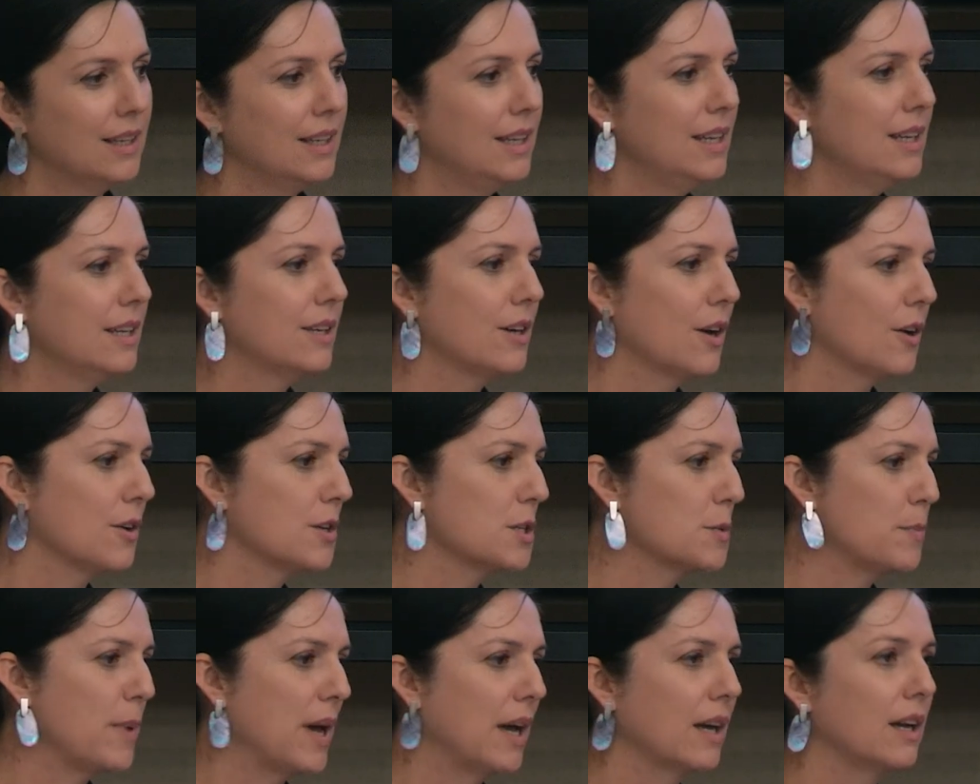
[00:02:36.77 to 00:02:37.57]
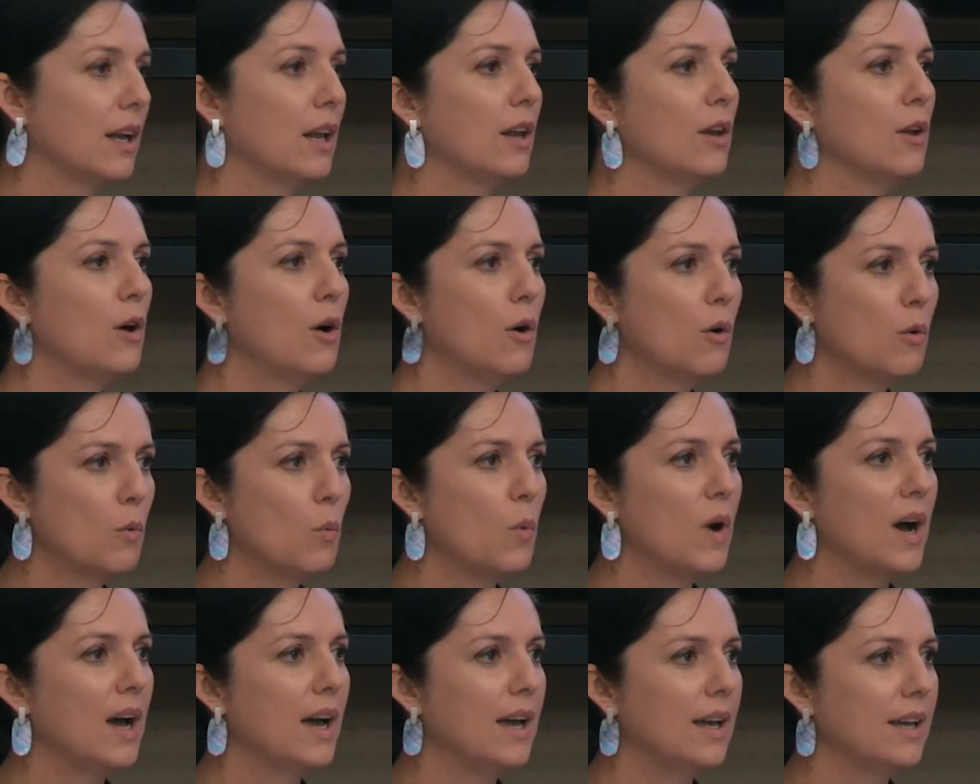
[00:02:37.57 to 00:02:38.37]
It goes back a long
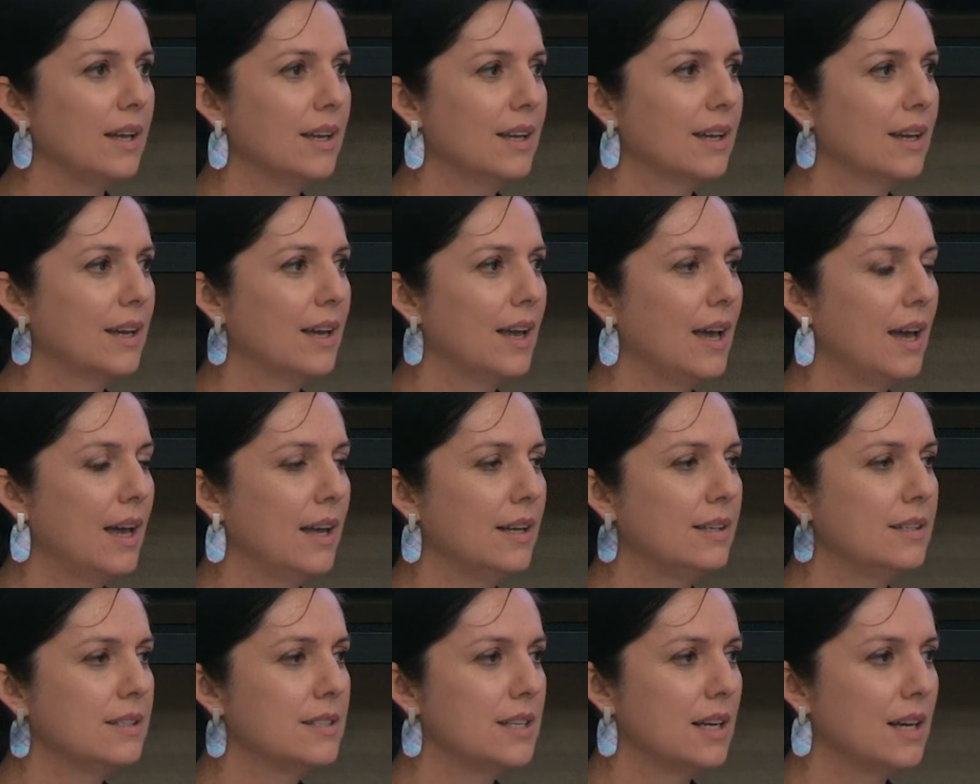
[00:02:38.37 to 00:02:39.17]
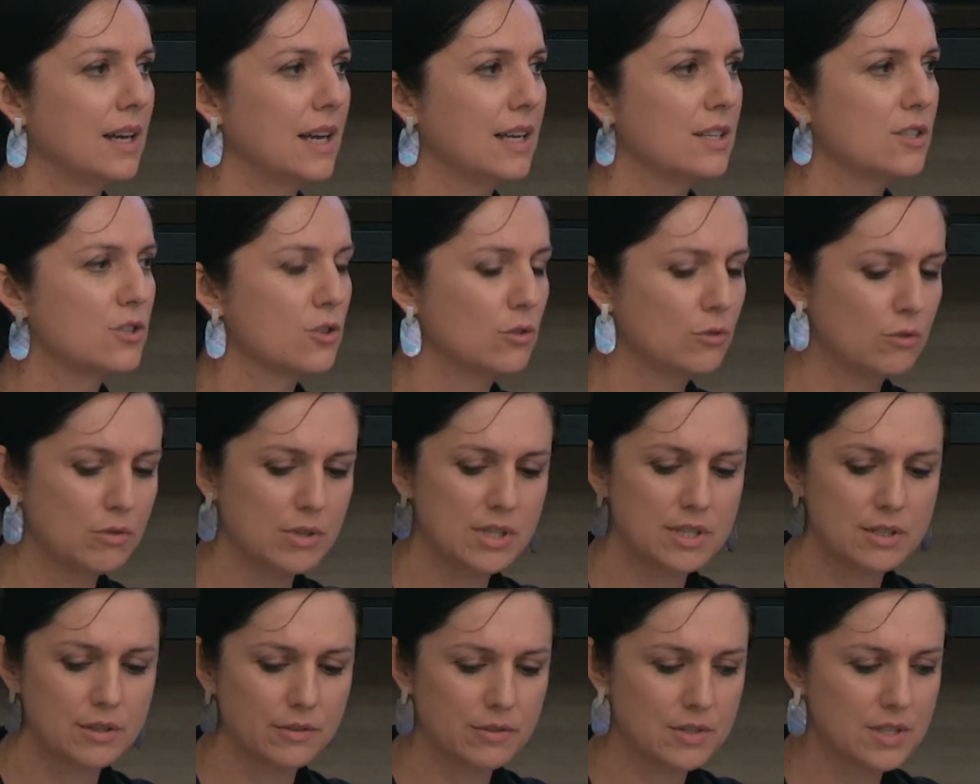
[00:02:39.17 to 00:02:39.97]
way. And as
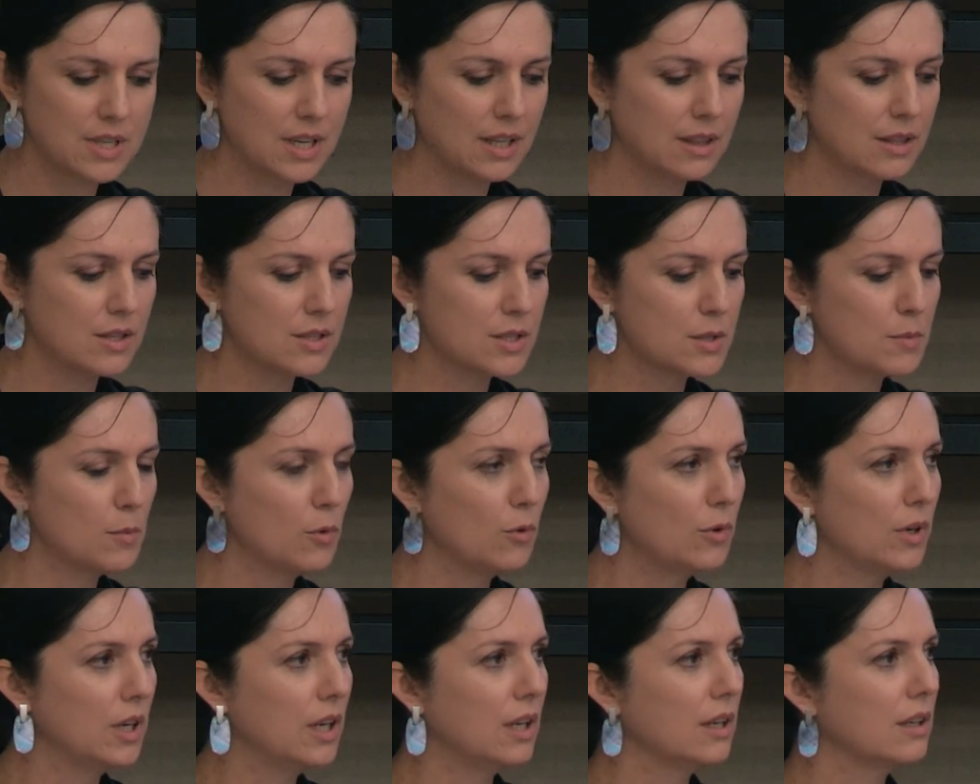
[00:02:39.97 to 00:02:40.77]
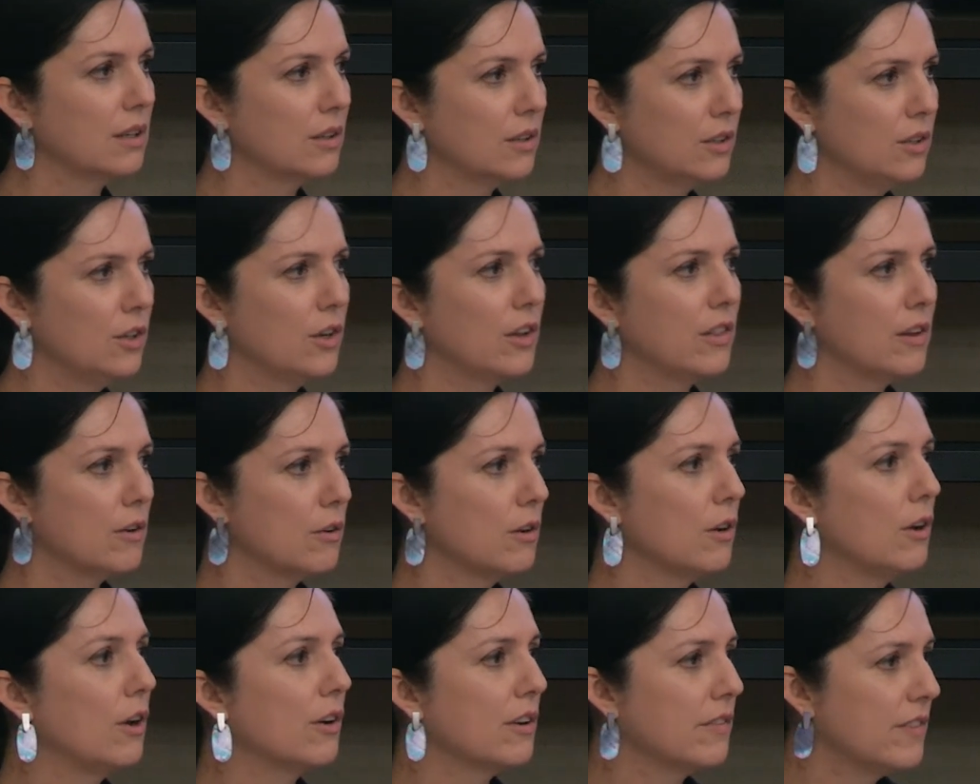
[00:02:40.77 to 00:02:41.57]
Jean-Christophe said this morning, there are
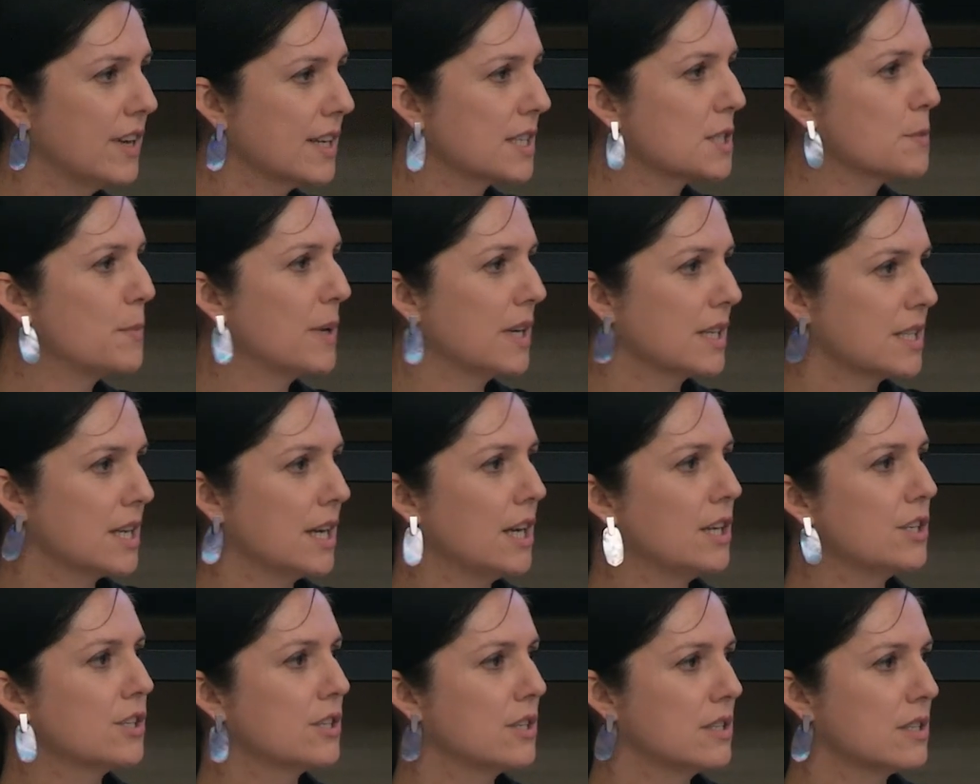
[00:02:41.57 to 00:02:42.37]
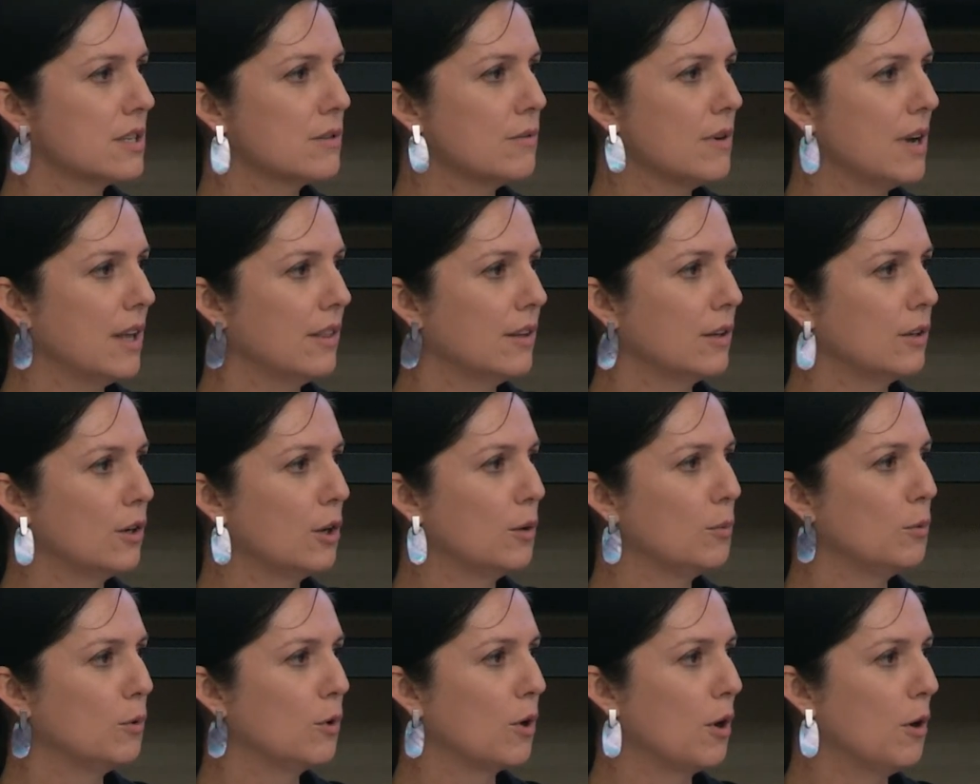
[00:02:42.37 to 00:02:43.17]
a lot of expectations around the
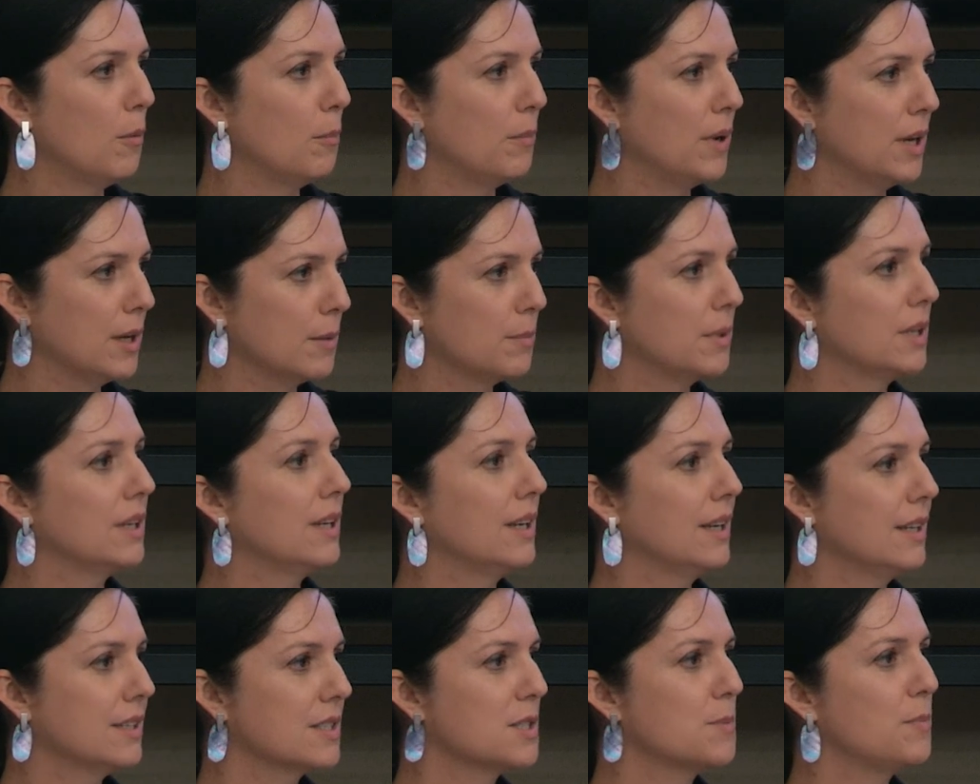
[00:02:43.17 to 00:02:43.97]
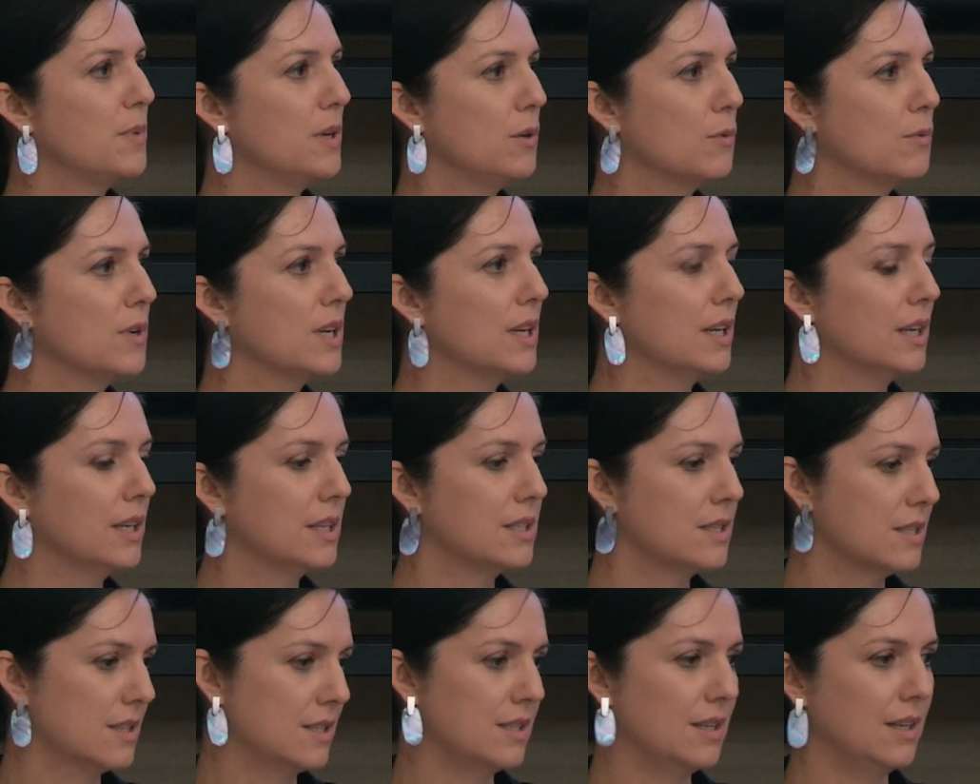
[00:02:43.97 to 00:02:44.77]
Global Compact, but let's be
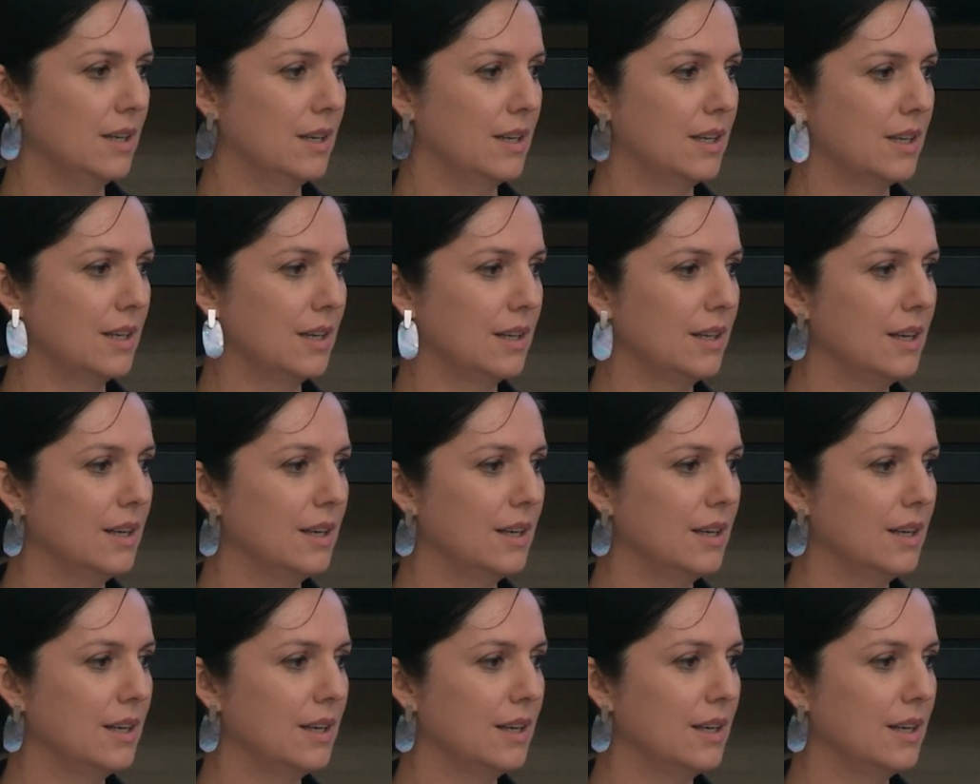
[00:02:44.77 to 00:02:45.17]
realistic.